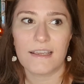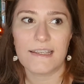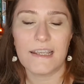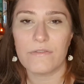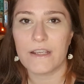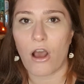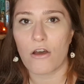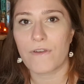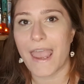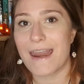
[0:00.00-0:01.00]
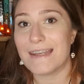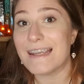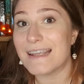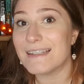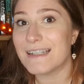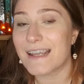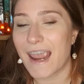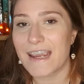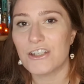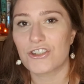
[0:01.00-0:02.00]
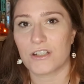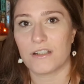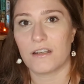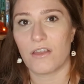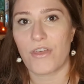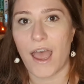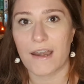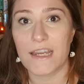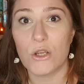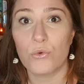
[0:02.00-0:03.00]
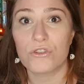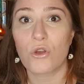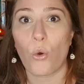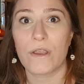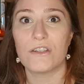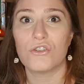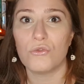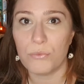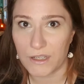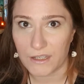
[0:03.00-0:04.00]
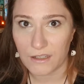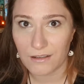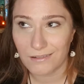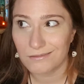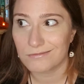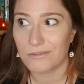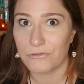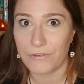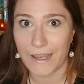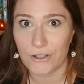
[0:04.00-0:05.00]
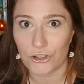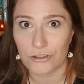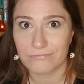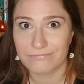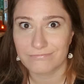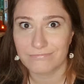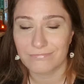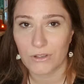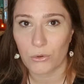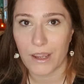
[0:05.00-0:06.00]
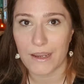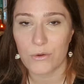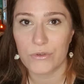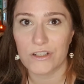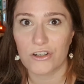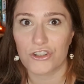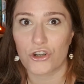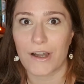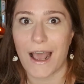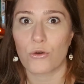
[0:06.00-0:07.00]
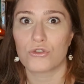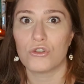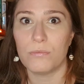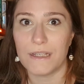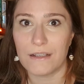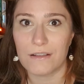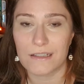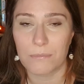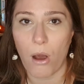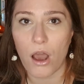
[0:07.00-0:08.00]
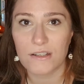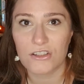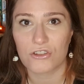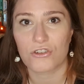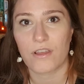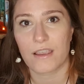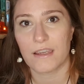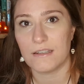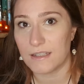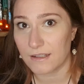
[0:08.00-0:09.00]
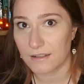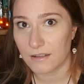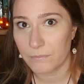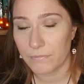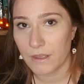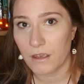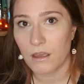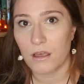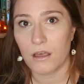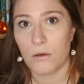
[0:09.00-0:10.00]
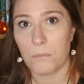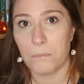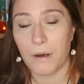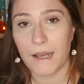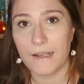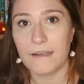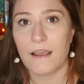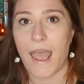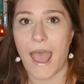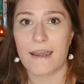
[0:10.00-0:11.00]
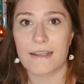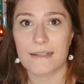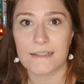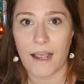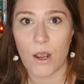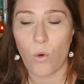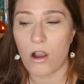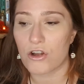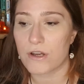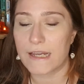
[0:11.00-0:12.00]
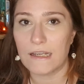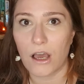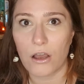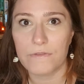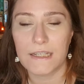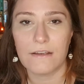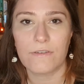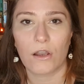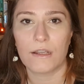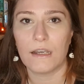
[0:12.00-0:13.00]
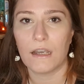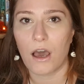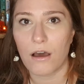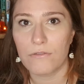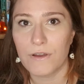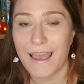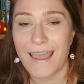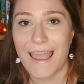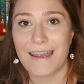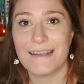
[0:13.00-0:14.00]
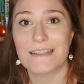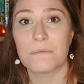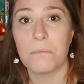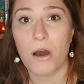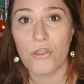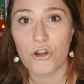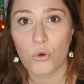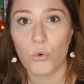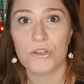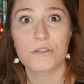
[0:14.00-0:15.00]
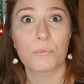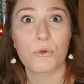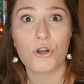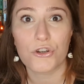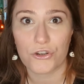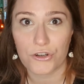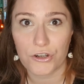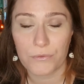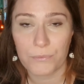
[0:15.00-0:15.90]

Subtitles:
giving off any indication that he was going to be Vader. Okay, he wasn't going to turn out to be this monster that he did. But Anakin Skywalker, he loved, he fell in love, and his mother was murdered.